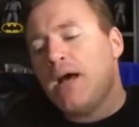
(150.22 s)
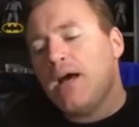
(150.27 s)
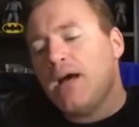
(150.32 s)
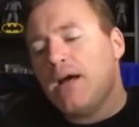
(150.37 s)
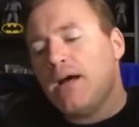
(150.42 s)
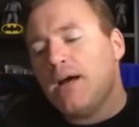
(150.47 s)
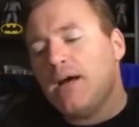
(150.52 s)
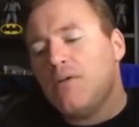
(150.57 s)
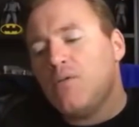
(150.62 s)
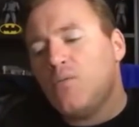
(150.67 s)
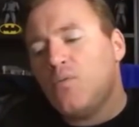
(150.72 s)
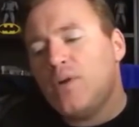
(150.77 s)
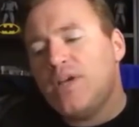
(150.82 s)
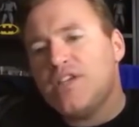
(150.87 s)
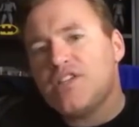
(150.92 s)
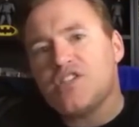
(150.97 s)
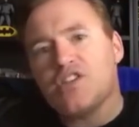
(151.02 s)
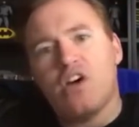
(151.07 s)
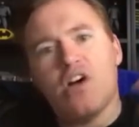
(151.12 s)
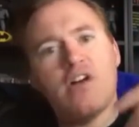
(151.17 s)
Uh,
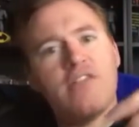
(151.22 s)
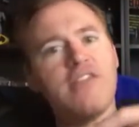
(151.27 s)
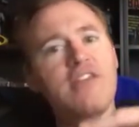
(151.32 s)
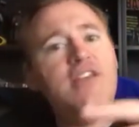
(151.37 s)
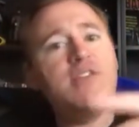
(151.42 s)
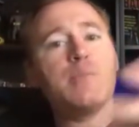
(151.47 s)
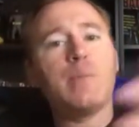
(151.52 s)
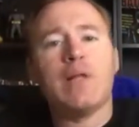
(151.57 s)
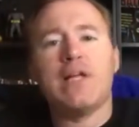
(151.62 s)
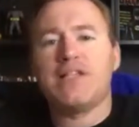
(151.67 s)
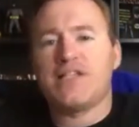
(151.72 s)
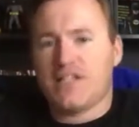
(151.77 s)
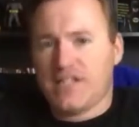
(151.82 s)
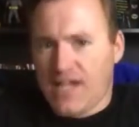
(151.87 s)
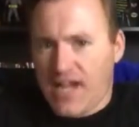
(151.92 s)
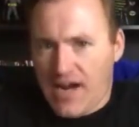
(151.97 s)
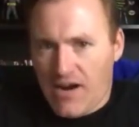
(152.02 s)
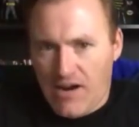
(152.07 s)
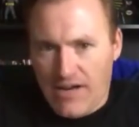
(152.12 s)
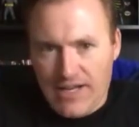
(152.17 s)
we saw these
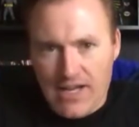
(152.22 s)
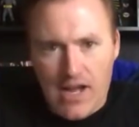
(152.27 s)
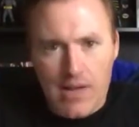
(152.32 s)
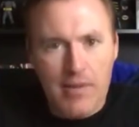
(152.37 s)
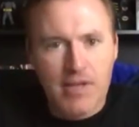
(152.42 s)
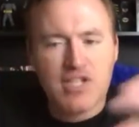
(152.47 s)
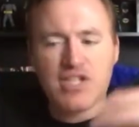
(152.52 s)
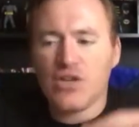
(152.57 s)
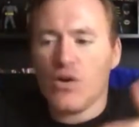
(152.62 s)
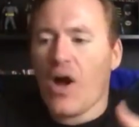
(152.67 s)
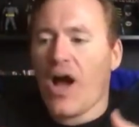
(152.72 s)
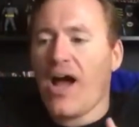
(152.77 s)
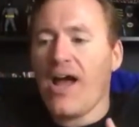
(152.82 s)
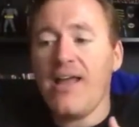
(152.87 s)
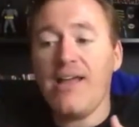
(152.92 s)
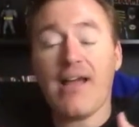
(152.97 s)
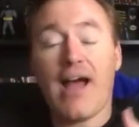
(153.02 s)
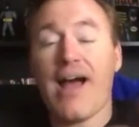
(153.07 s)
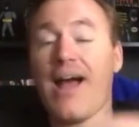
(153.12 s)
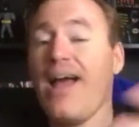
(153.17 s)
places carried comics. So
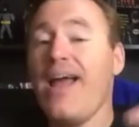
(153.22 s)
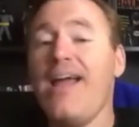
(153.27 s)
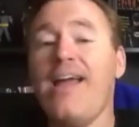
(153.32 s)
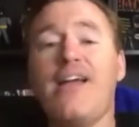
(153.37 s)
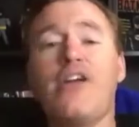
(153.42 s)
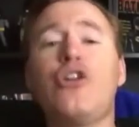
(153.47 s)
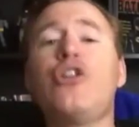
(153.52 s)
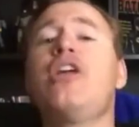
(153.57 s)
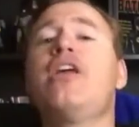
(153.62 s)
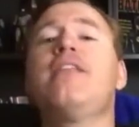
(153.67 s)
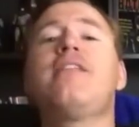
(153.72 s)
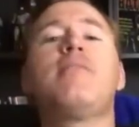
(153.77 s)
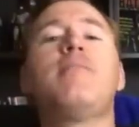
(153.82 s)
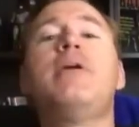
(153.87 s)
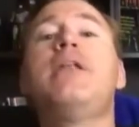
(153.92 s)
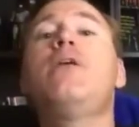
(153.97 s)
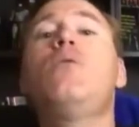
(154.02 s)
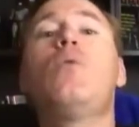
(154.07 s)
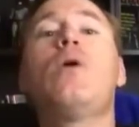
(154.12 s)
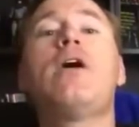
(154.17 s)
I, I could get
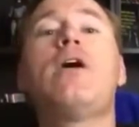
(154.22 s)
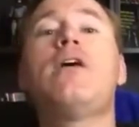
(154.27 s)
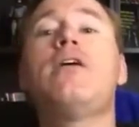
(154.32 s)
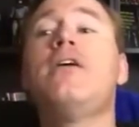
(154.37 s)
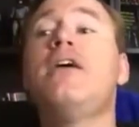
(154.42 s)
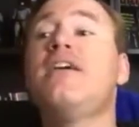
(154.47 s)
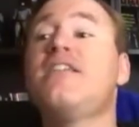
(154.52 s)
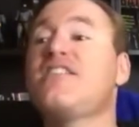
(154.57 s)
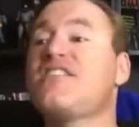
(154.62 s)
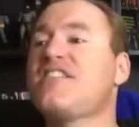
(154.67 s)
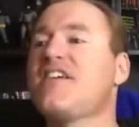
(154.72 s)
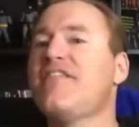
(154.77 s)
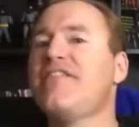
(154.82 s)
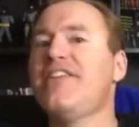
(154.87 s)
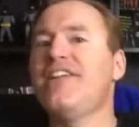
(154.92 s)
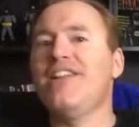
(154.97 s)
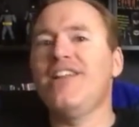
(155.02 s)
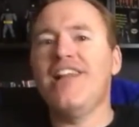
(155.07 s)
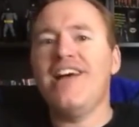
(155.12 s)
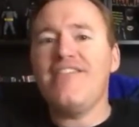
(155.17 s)
them anywhere.
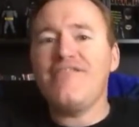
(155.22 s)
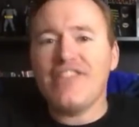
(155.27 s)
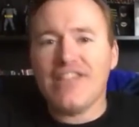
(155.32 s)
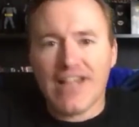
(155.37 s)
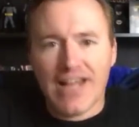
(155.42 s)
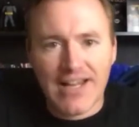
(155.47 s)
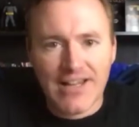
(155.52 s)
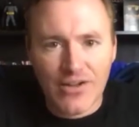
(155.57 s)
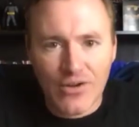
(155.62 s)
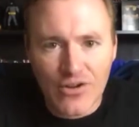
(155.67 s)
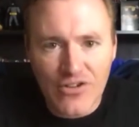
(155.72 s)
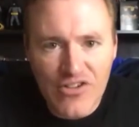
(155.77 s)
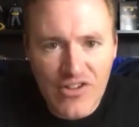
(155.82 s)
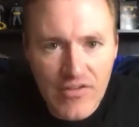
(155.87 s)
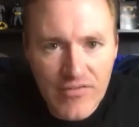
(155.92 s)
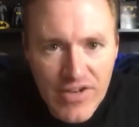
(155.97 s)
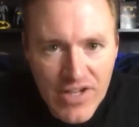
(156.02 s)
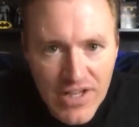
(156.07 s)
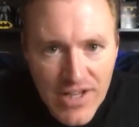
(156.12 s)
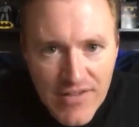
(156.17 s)
seven eleven. I'd go to
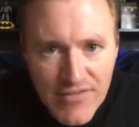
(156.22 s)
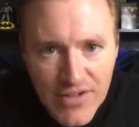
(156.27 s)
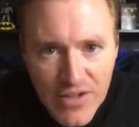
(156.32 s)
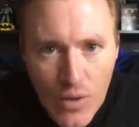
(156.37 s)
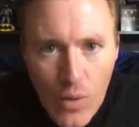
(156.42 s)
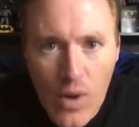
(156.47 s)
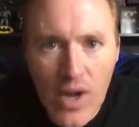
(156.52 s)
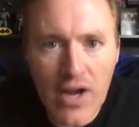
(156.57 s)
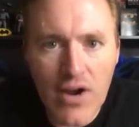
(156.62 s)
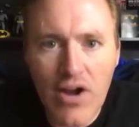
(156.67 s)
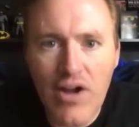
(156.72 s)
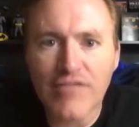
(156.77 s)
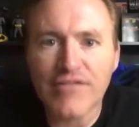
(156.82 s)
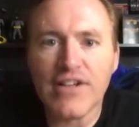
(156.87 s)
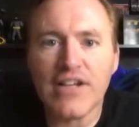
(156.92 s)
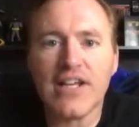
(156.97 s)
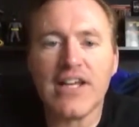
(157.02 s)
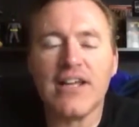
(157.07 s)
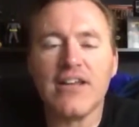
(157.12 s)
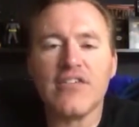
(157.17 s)
seven eleven quite
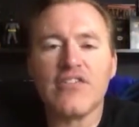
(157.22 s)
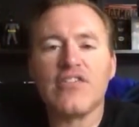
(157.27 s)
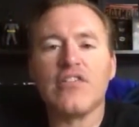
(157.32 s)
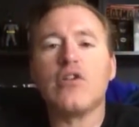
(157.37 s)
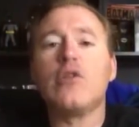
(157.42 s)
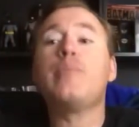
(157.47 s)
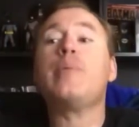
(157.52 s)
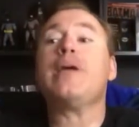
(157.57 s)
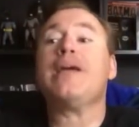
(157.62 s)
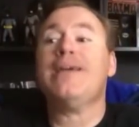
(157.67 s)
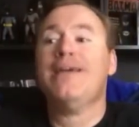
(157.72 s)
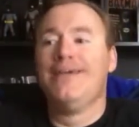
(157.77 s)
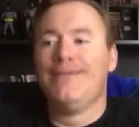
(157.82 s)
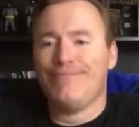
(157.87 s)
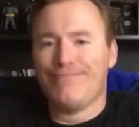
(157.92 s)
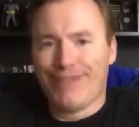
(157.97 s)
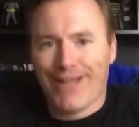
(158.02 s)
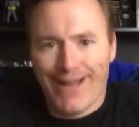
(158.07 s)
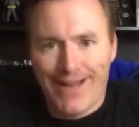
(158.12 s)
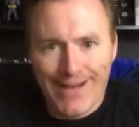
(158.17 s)
often and get a Slurpee.
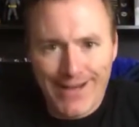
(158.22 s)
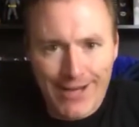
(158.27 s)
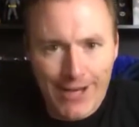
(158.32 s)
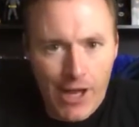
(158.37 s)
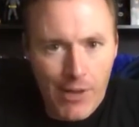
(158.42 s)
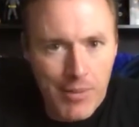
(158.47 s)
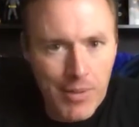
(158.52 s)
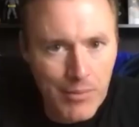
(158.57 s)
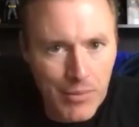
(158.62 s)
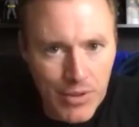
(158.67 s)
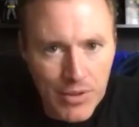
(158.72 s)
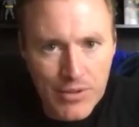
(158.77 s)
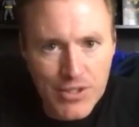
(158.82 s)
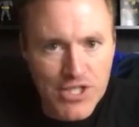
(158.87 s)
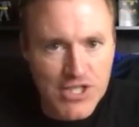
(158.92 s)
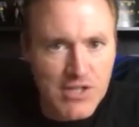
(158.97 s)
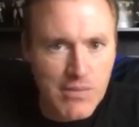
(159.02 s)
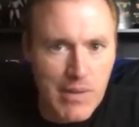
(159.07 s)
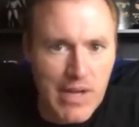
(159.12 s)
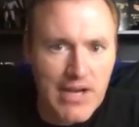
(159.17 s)
Got a comic book
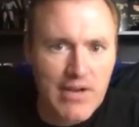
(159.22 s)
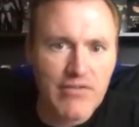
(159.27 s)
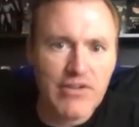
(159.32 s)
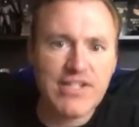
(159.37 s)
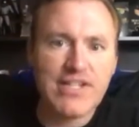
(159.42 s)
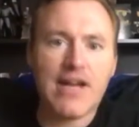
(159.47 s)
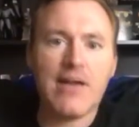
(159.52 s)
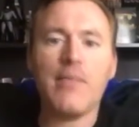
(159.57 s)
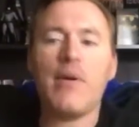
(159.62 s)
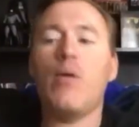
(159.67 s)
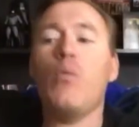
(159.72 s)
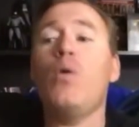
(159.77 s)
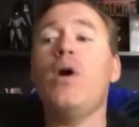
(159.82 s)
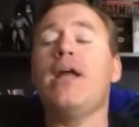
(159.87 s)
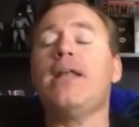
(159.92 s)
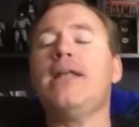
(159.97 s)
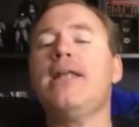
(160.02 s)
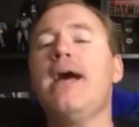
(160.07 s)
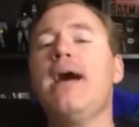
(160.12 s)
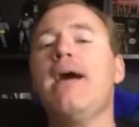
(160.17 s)
just about every time I
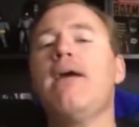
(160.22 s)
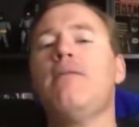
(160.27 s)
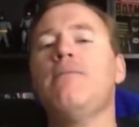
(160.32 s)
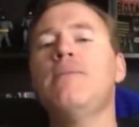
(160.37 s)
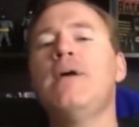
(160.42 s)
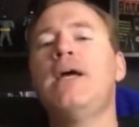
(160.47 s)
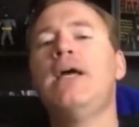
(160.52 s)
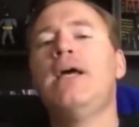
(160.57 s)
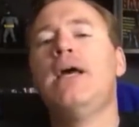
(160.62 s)
went. Now,